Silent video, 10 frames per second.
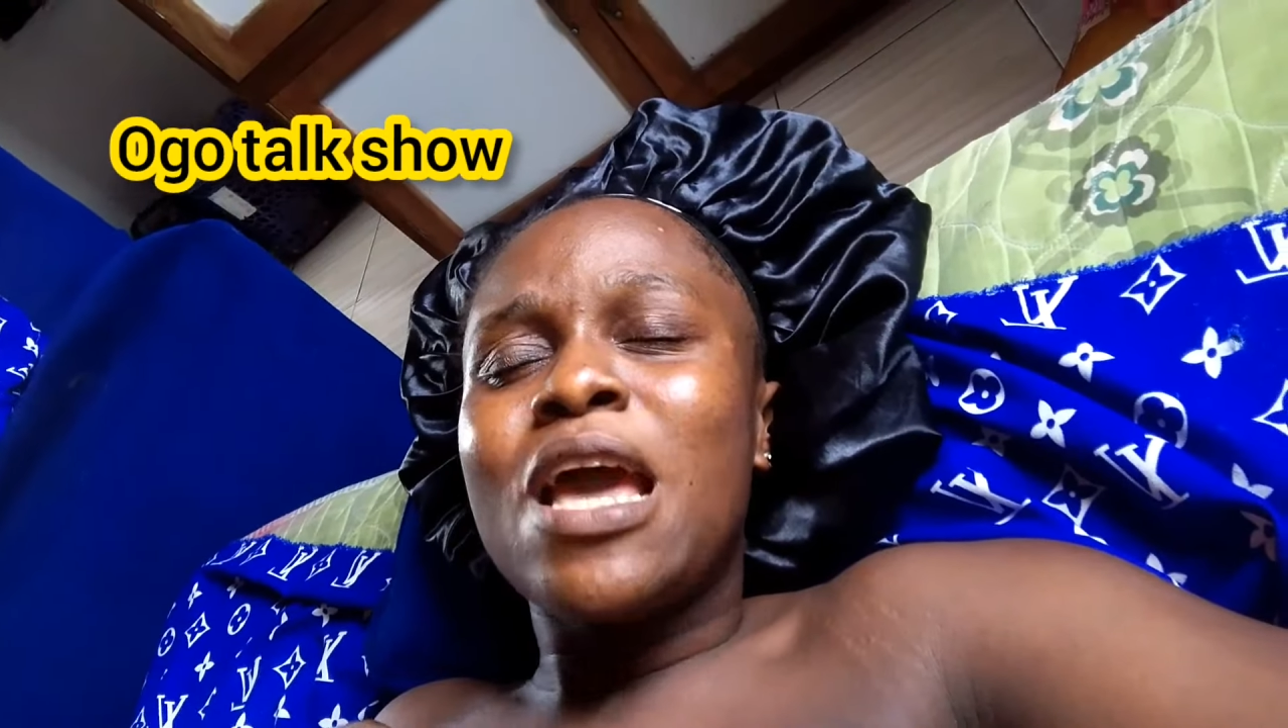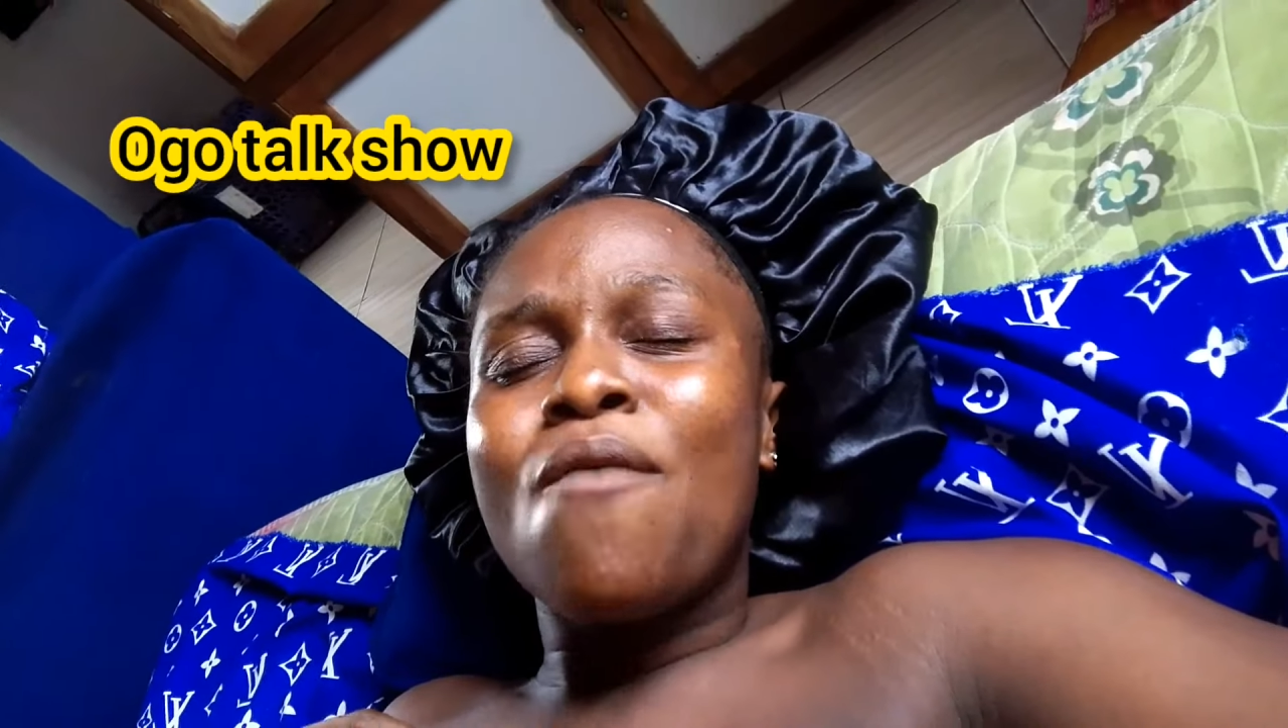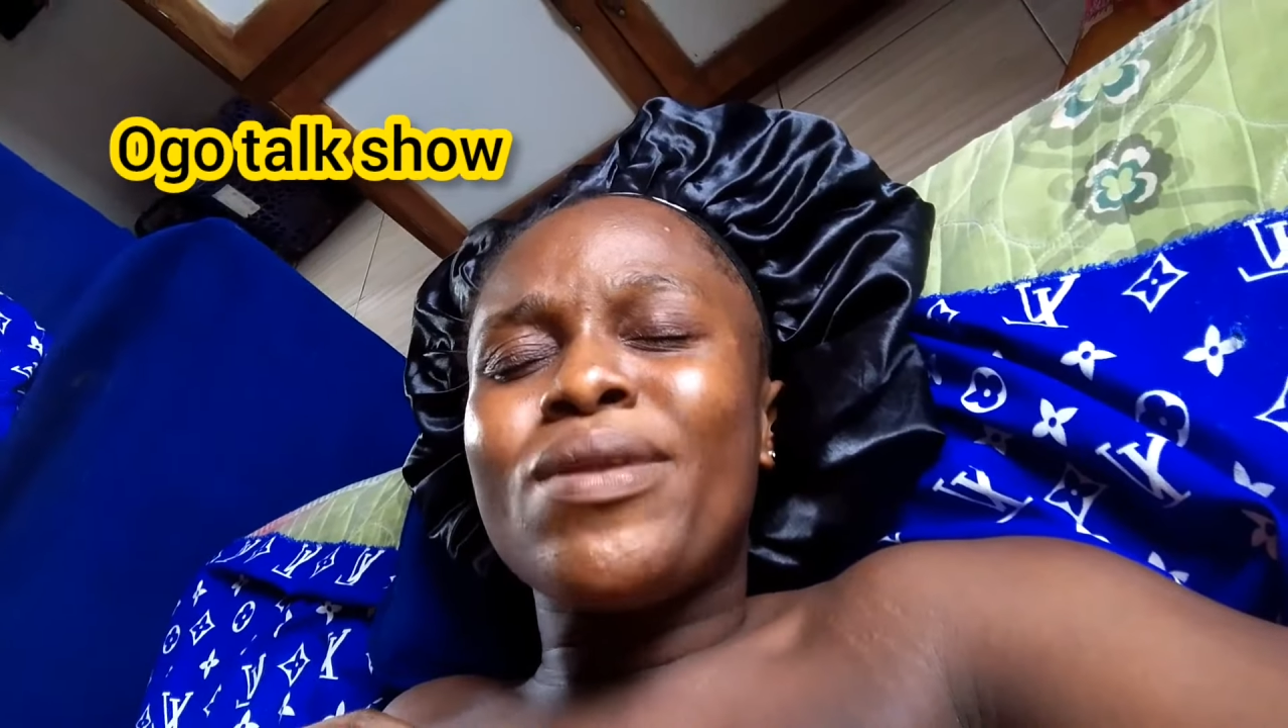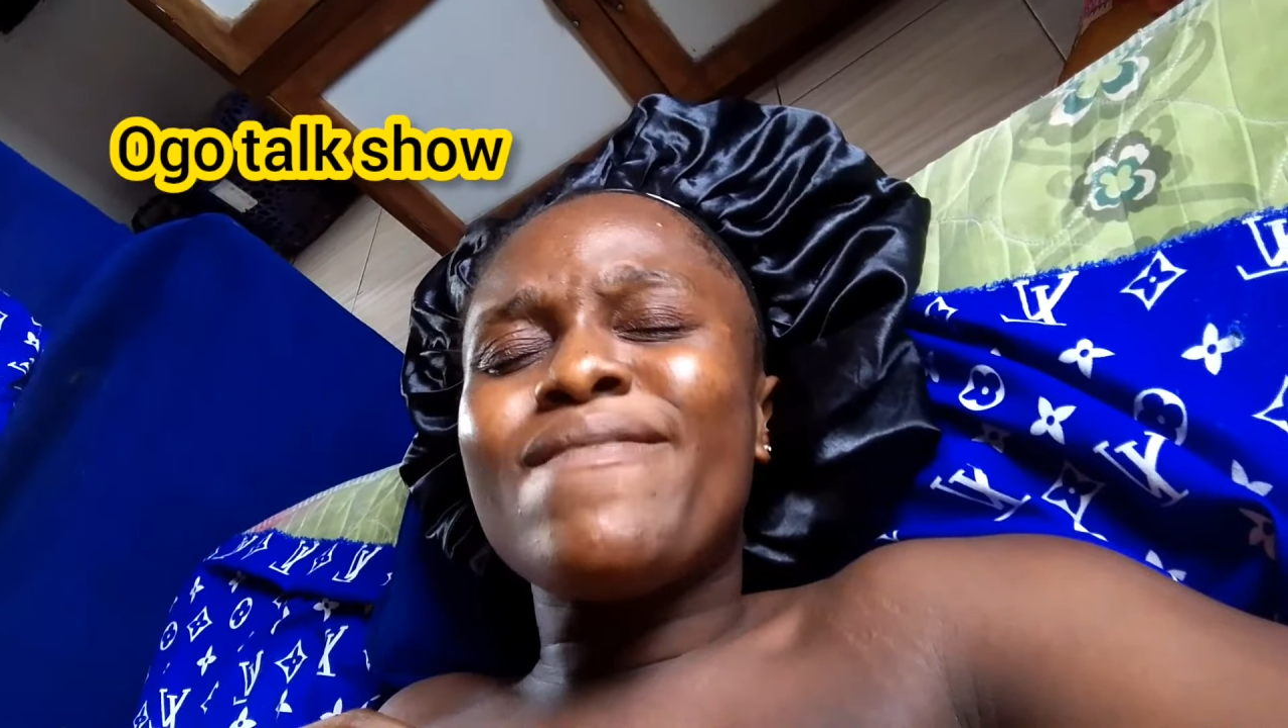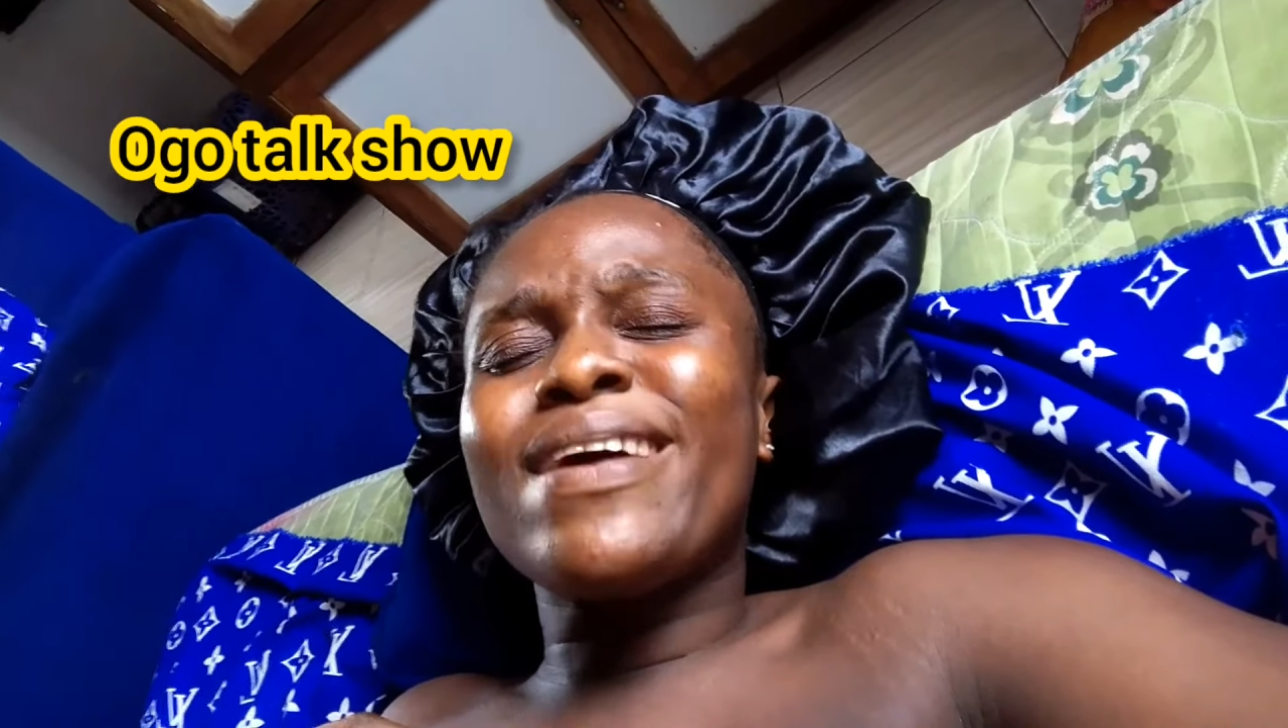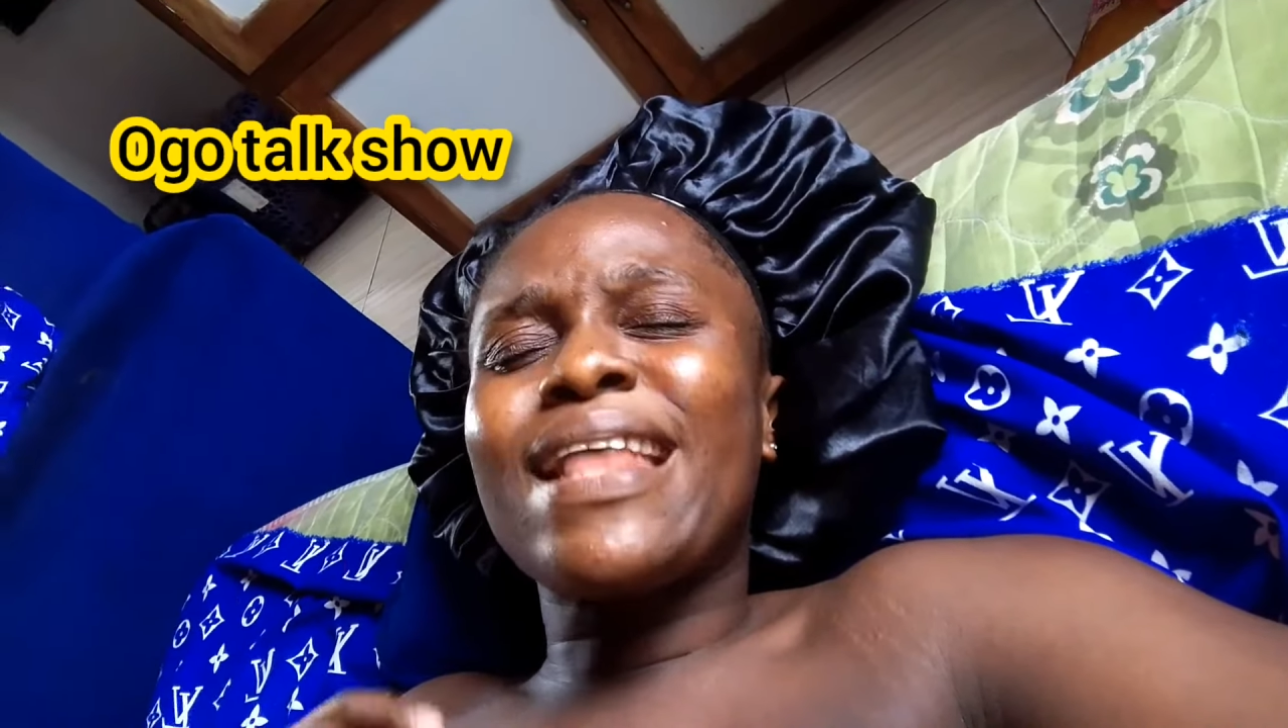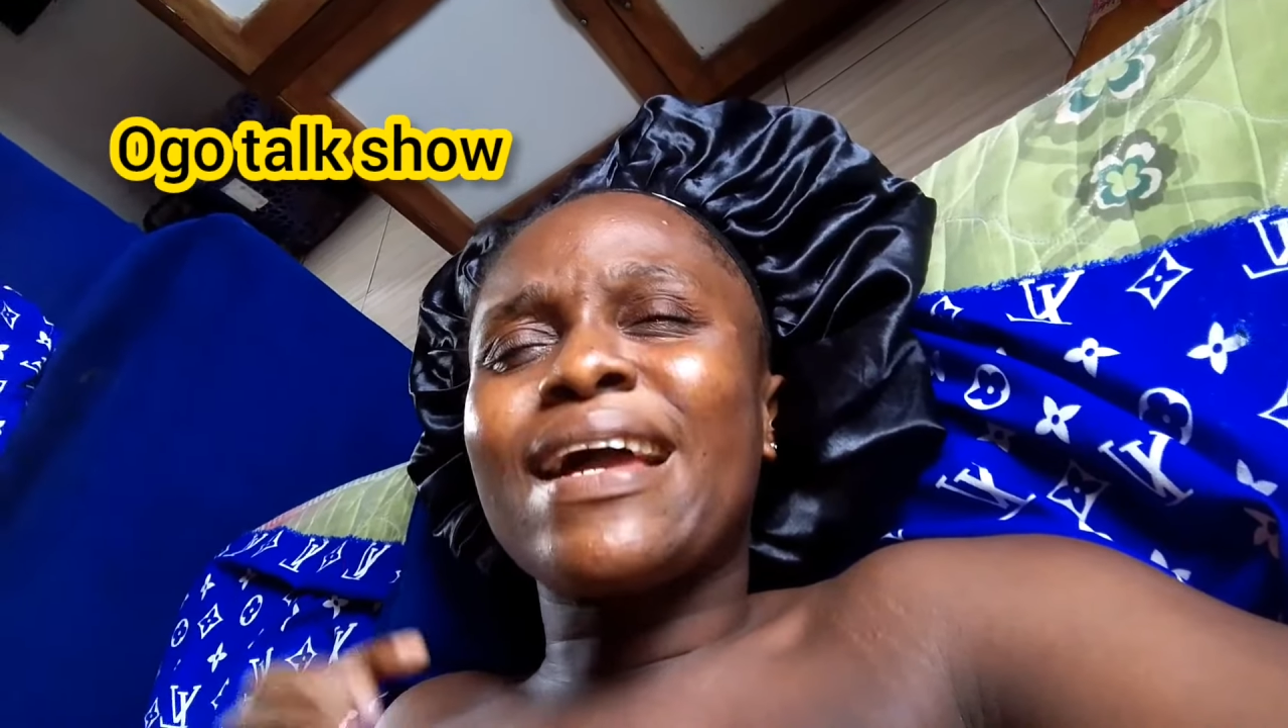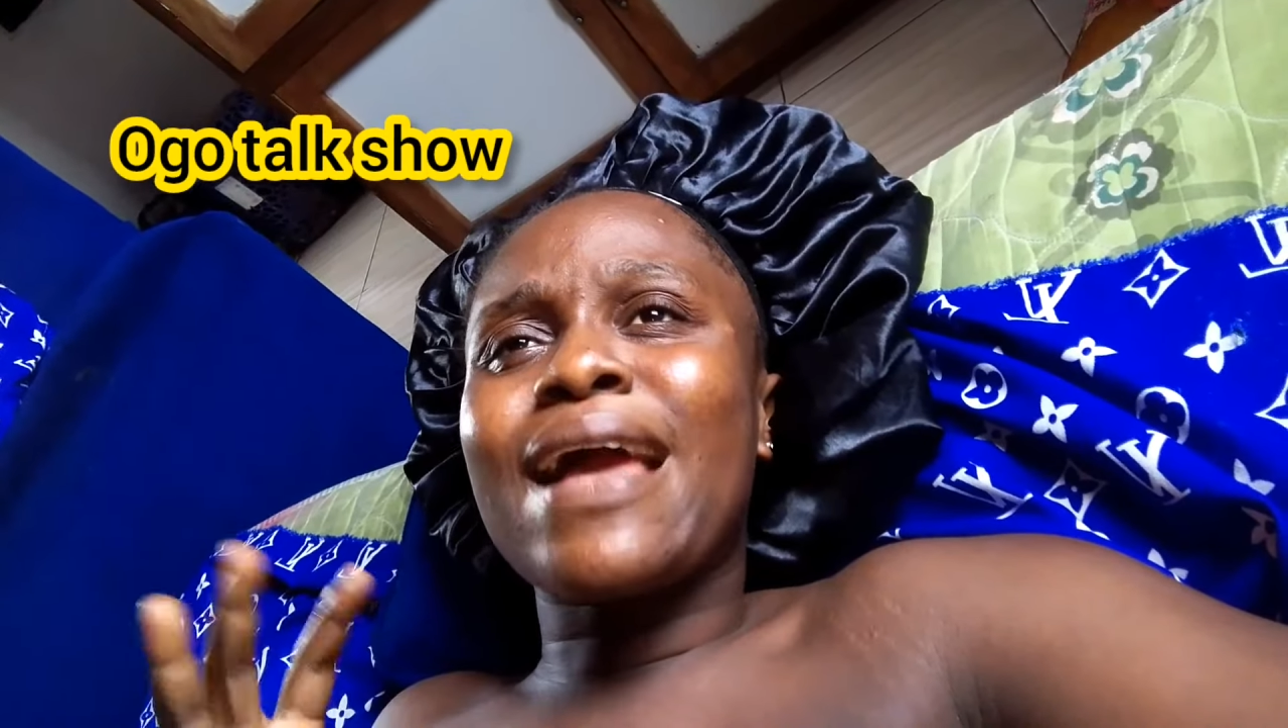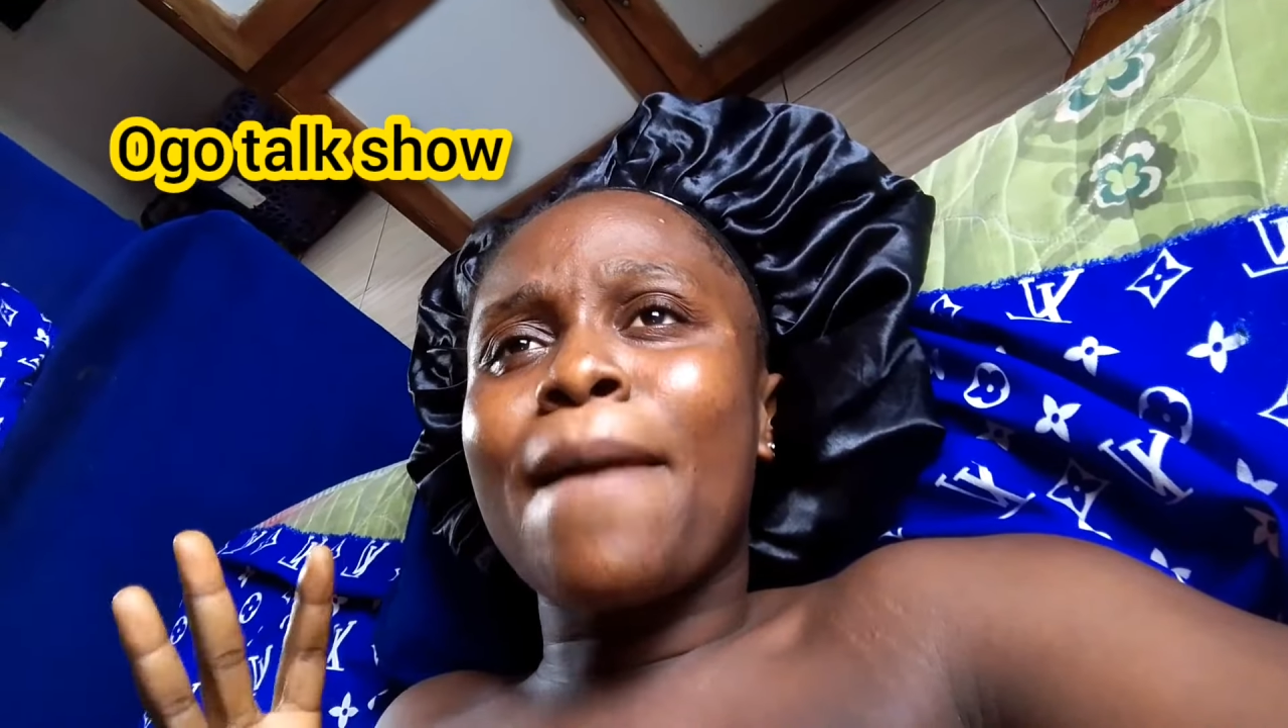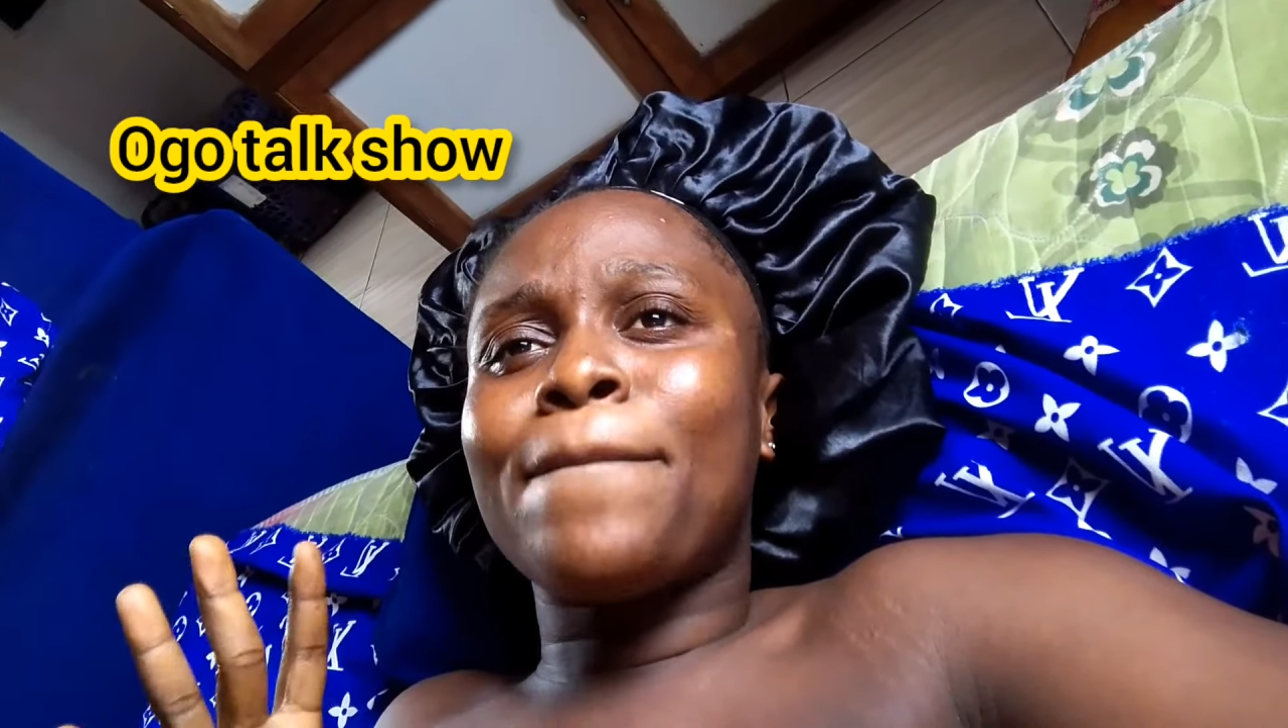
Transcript: Whenever that guy